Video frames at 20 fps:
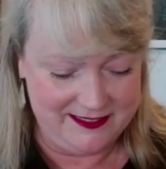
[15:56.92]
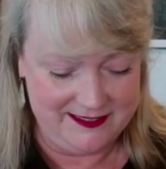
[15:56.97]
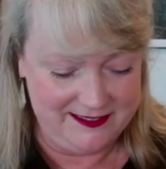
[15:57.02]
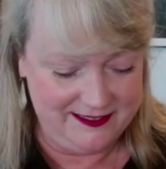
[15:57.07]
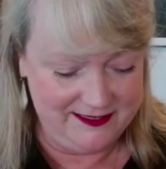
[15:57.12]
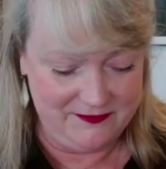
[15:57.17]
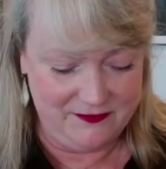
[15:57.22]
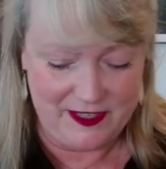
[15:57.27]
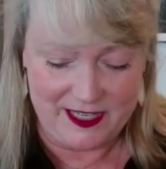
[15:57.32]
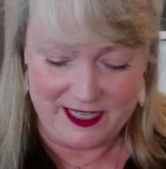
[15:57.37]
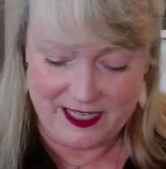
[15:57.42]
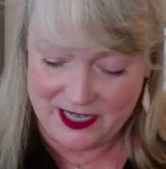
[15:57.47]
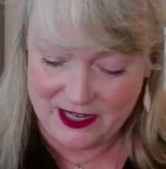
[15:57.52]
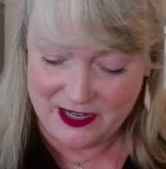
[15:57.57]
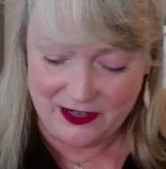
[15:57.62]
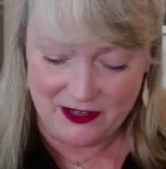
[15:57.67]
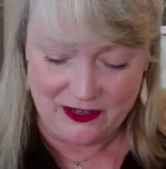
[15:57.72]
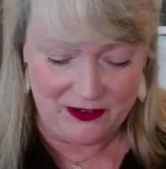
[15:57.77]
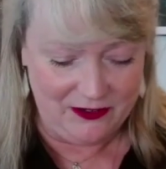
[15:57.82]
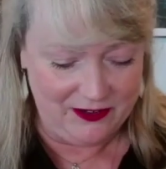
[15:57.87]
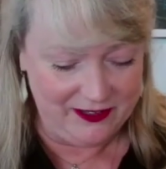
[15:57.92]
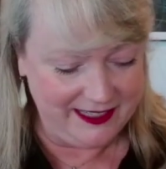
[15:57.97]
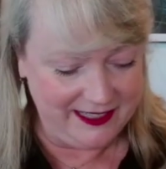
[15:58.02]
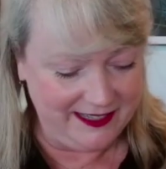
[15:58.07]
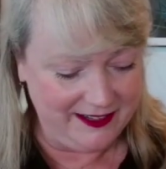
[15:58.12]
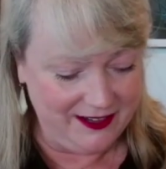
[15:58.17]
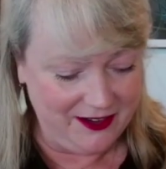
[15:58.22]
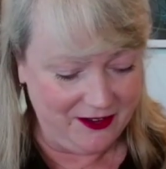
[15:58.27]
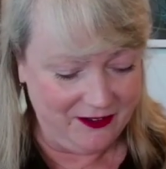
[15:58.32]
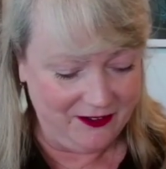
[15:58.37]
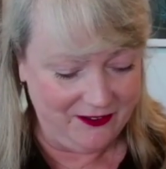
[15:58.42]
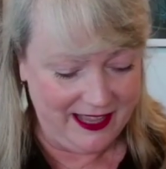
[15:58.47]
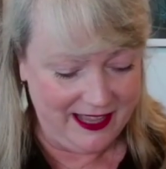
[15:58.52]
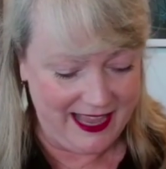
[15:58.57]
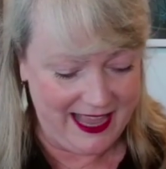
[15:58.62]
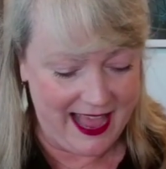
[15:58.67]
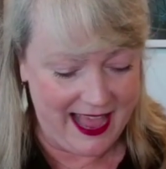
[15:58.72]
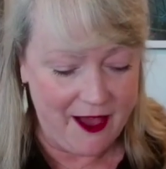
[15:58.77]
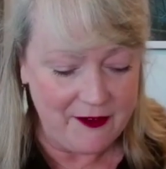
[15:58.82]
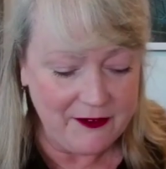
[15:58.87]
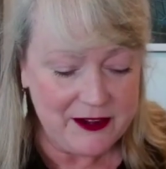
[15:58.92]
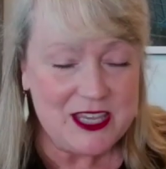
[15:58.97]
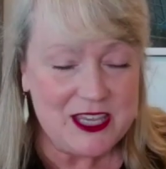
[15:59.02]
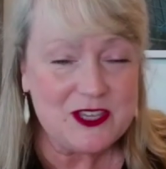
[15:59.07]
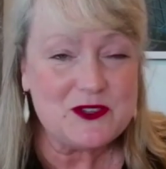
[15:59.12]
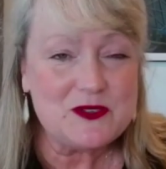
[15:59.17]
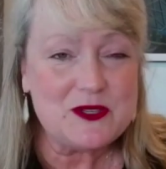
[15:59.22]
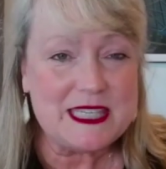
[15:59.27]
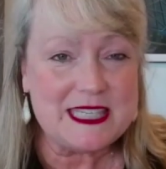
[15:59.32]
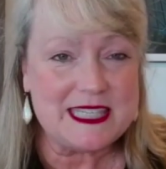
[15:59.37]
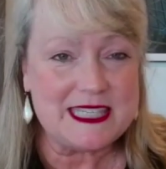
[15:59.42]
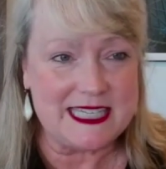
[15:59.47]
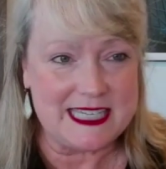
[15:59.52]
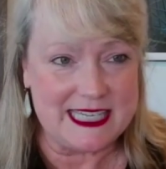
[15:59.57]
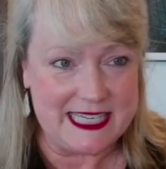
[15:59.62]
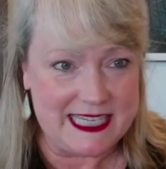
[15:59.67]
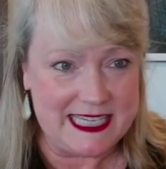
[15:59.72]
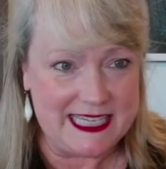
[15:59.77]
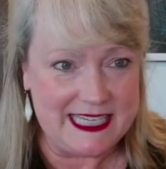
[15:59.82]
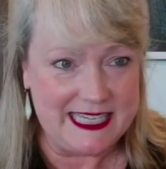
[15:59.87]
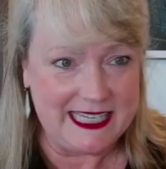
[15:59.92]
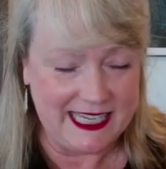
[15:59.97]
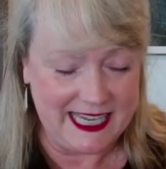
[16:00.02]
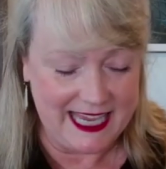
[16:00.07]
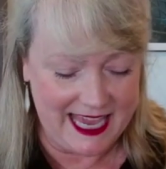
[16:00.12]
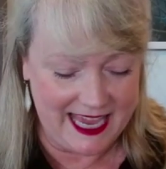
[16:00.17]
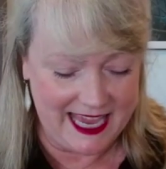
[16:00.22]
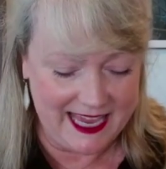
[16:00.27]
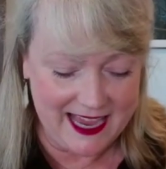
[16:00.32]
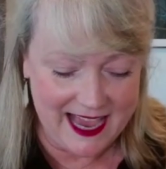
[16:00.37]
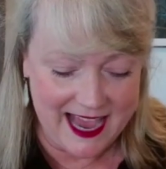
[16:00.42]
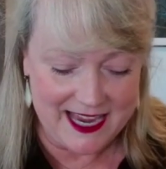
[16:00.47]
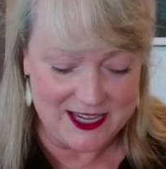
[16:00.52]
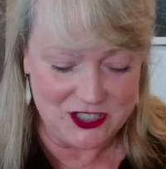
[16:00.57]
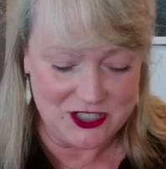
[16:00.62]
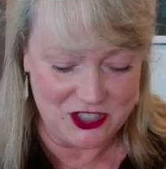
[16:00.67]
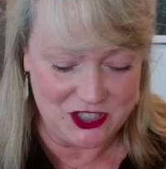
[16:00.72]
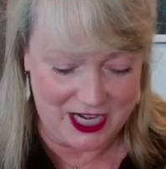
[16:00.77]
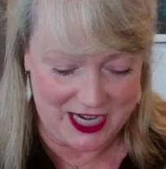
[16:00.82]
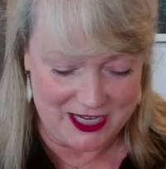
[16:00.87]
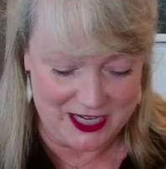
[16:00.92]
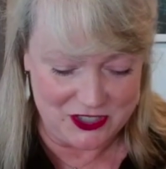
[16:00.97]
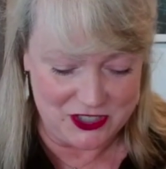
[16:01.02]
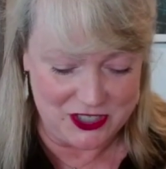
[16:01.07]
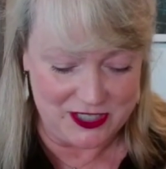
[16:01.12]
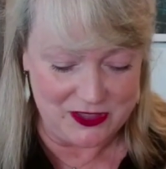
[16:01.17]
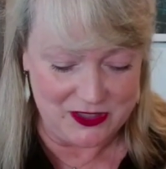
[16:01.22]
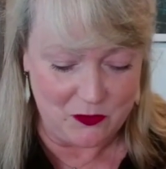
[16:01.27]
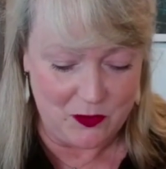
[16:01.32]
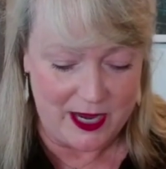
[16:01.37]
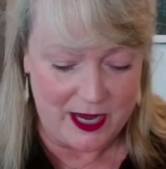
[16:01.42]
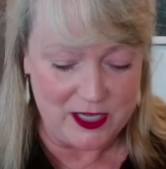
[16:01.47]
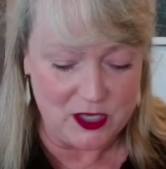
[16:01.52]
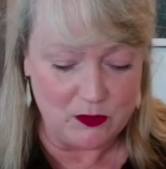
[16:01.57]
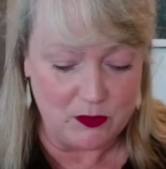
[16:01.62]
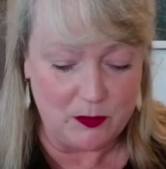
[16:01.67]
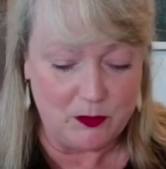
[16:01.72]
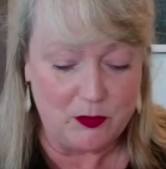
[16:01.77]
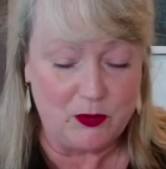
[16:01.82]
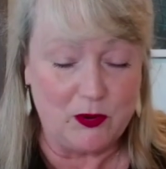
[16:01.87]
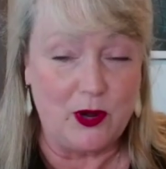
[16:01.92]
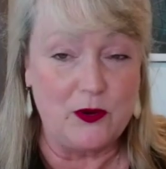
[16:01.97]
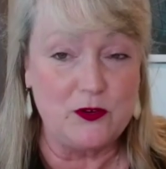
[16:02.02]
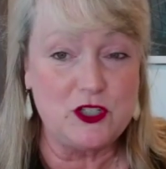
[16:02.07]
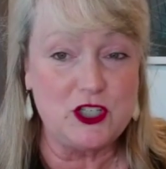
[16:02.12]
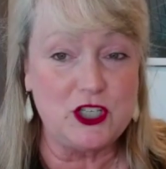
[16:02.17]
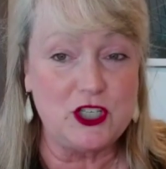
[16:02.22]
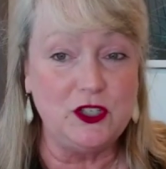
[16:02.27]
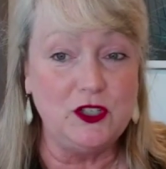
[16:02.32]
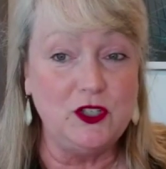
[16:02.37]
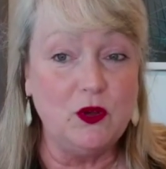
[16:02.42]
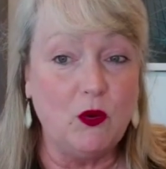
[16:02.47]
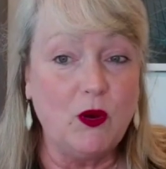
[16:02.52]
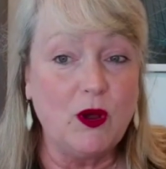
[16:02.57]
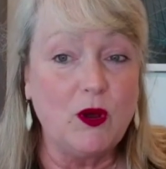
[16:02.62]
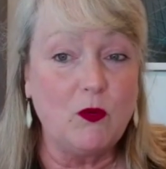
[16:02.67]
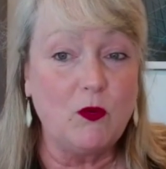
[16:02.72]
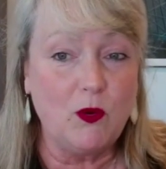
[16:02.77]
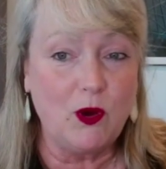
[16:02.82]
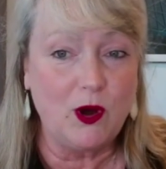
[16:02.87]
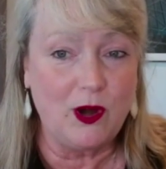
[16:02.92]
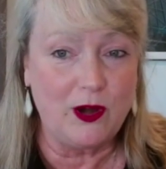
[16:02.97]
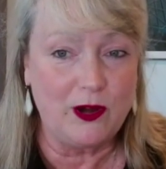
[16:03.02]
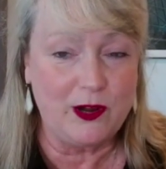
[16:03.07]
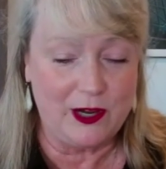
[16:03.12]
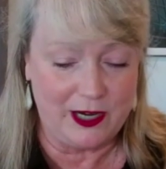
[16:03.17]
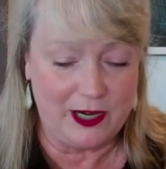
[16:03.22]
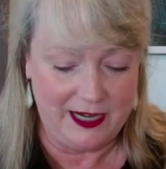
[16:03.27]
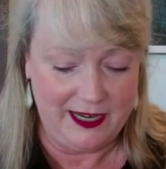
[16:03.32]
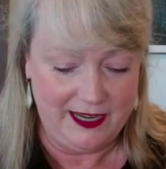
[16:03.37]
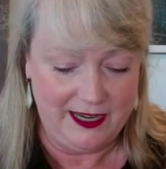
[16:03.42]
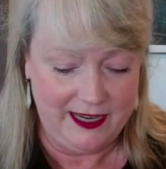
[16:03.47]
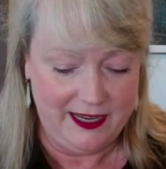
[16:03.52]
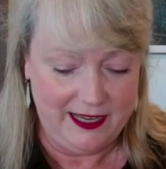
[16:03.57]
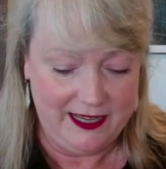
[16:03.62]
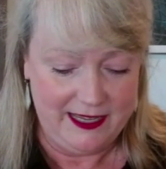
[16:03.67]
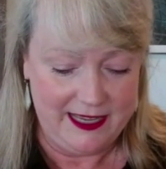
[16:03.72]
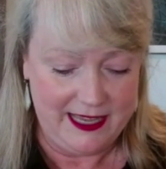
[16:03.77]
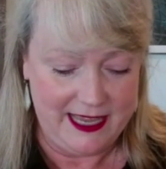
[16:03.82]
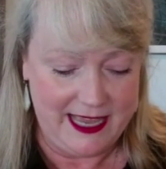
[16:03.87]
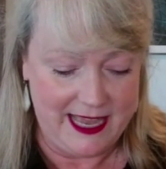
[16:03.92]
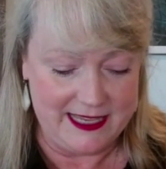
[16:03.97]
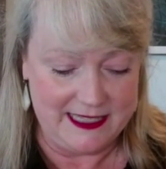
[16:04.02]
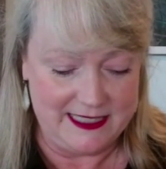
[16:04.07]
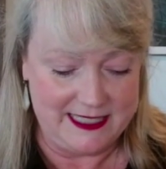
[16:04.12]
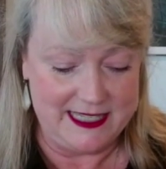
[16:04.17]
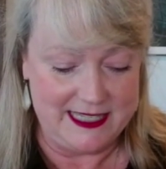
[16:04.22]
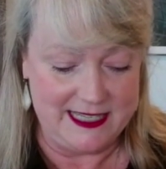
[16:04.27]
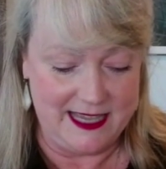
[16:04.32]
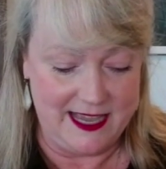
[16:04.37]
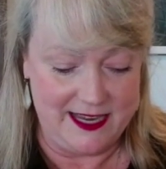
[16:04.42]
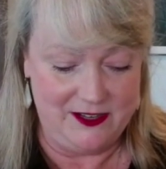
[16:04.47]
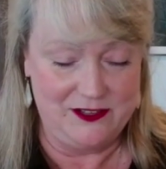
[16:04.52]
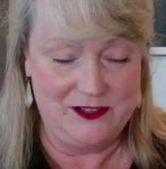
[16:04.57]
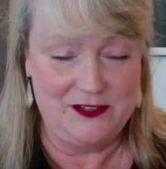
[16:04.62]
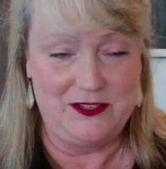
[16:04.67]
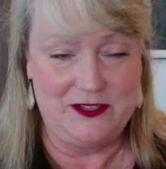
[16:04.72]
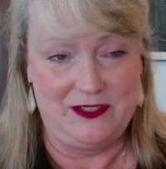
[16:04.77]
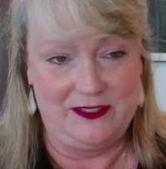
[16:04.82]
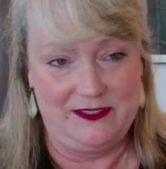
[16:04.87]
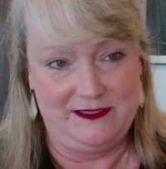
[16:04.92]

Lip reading: video, how do you see AI changing the way you approach your work as designers?